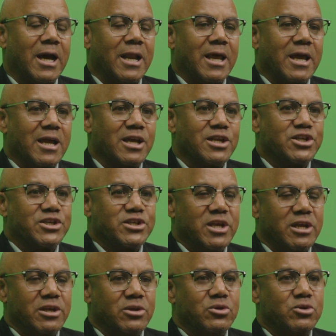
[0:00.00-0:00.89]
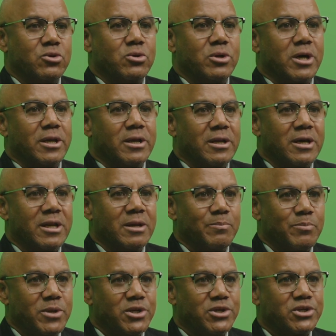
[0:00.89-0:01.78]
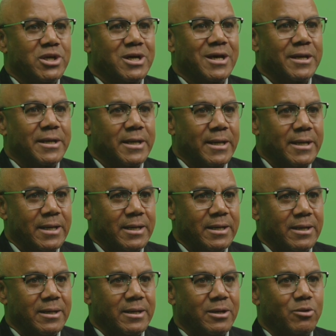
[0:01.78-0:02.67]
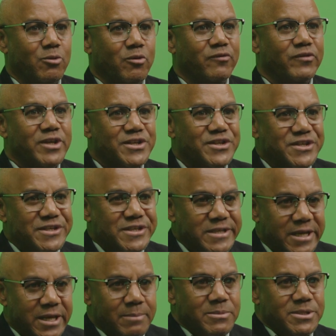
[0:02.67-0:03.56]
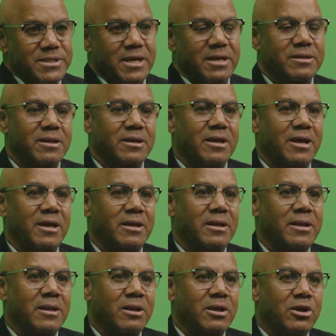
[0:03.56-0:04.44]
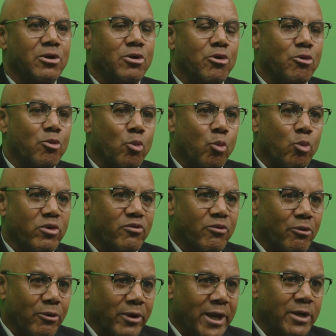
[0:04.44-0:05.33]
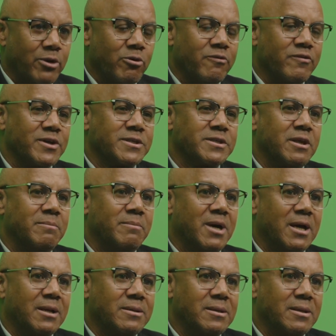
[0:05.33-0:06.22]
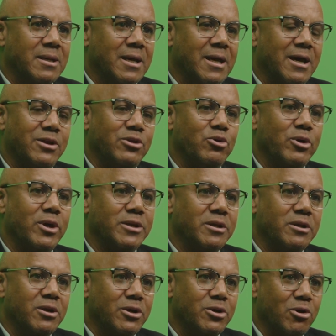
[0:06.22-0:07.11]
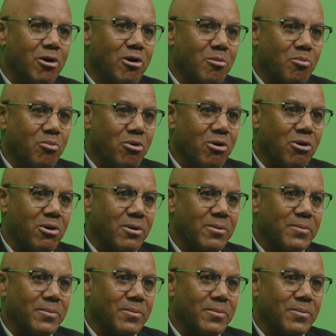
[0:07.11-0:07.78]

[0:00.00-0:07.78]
And I can send you another picture another day with the same satellite with red over St. Martin, and you're getting a downpour.